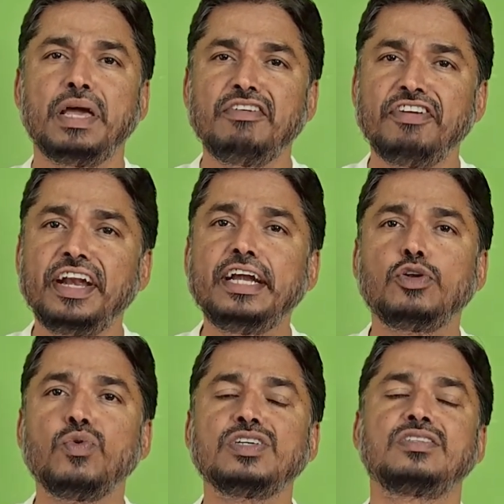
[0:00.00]
periphery
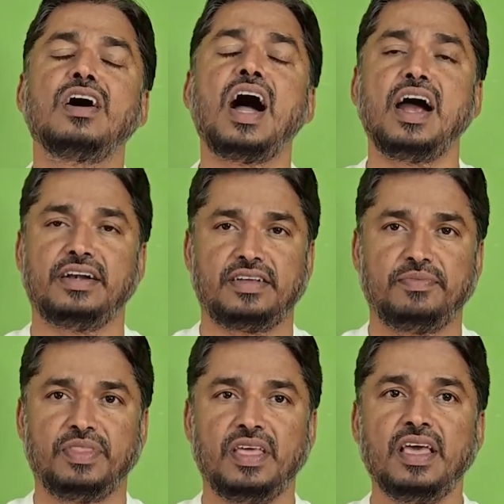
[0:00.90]
towards the heart.
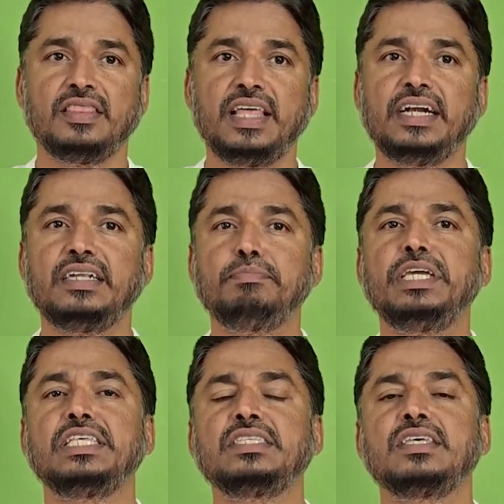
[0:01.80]
That
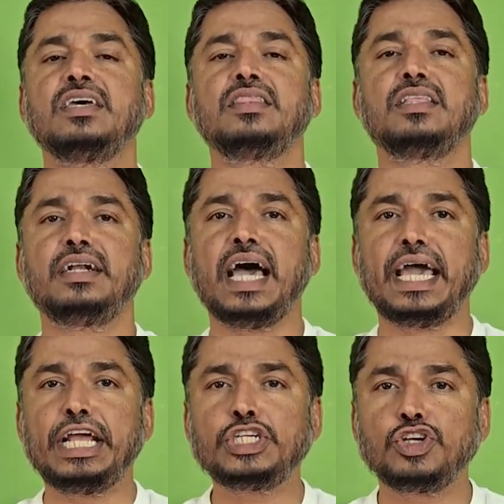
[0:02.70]
means the
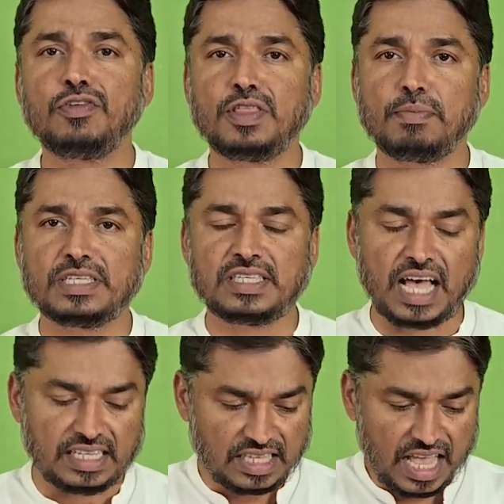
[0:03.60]
direction of the
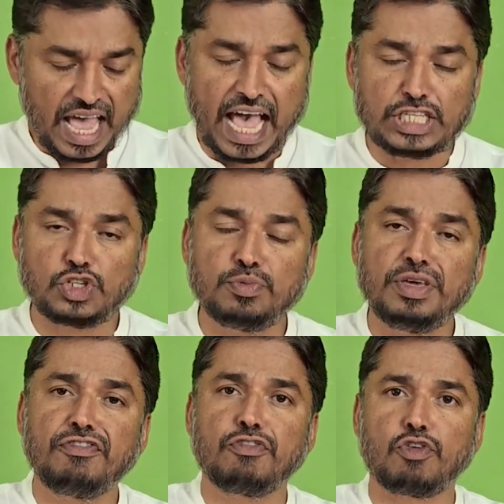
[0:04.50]
massage has to
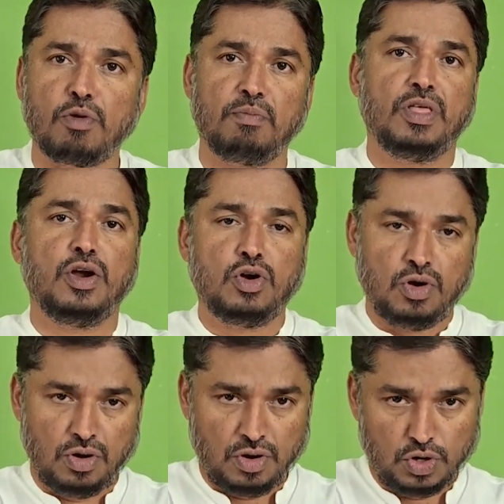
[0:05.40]
be from
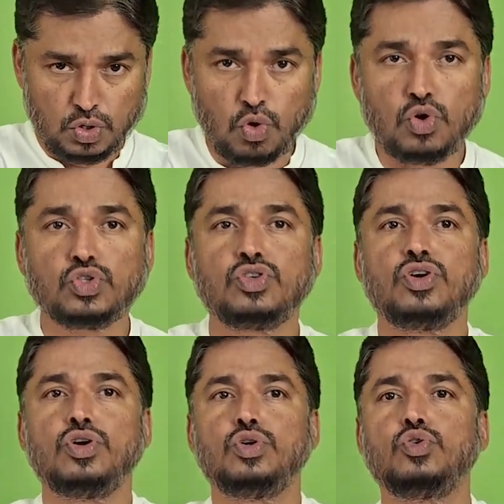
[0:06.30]
toes
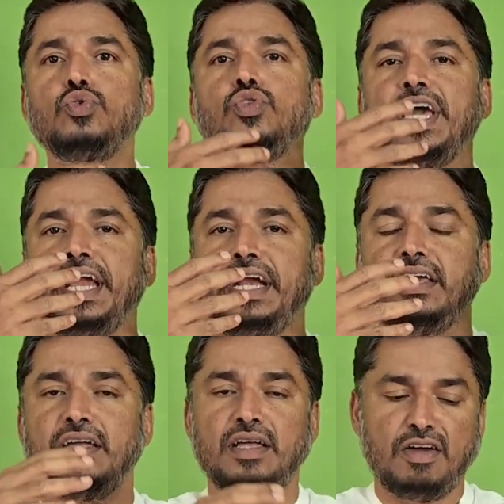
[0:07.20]
to the
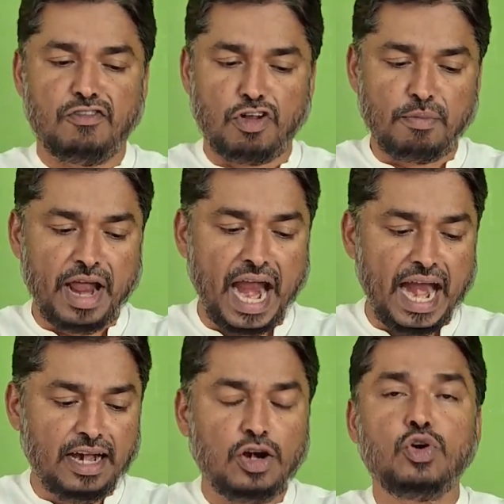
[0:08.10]
head, from
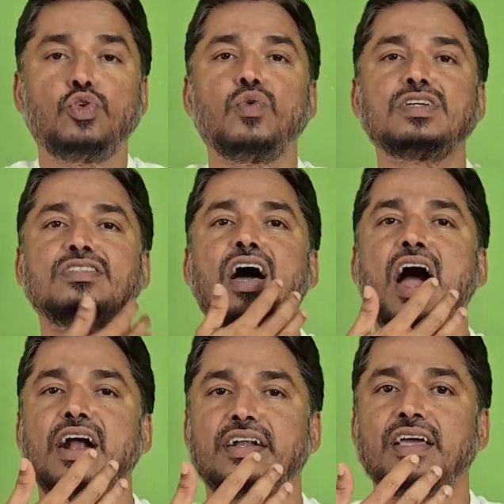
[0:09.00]
hand towards the
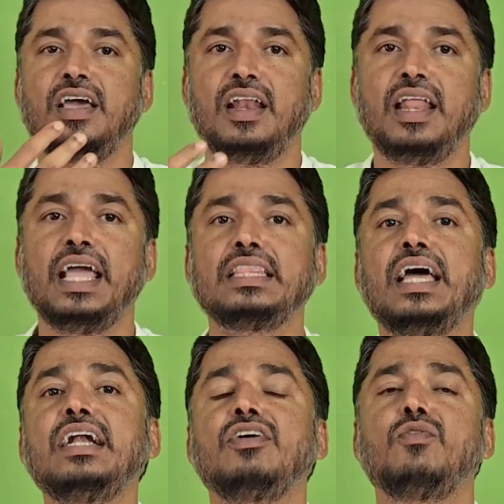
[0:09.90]
heart. Like
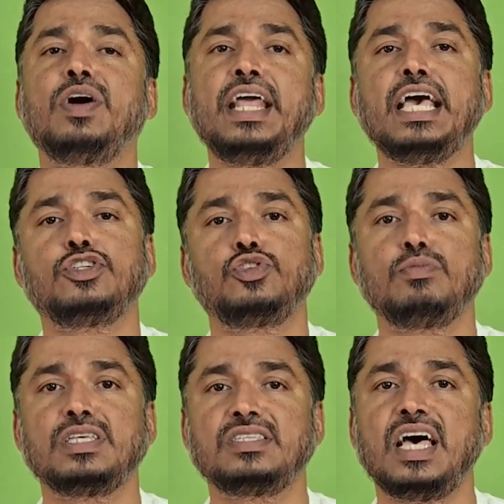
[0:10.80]
that, one has to
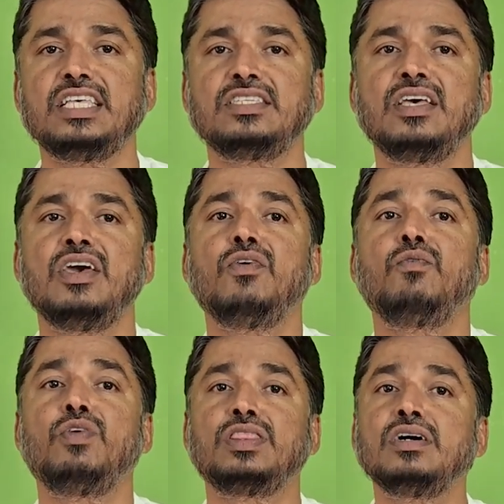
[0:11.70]
massage
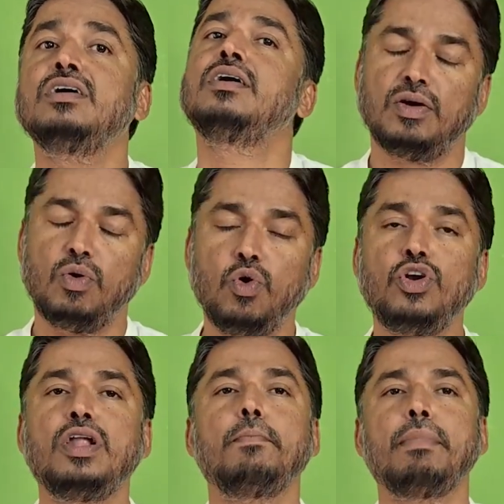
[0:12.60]
with a
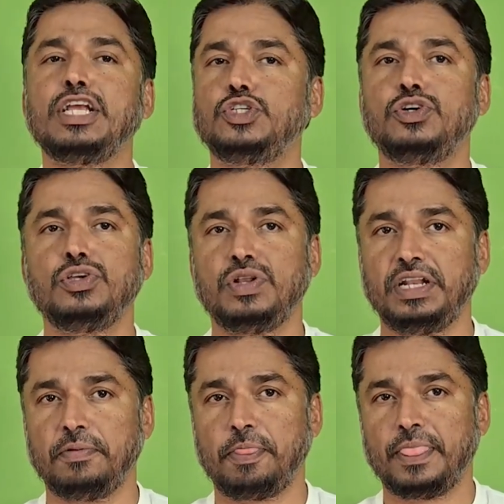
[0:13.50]
old matured urine.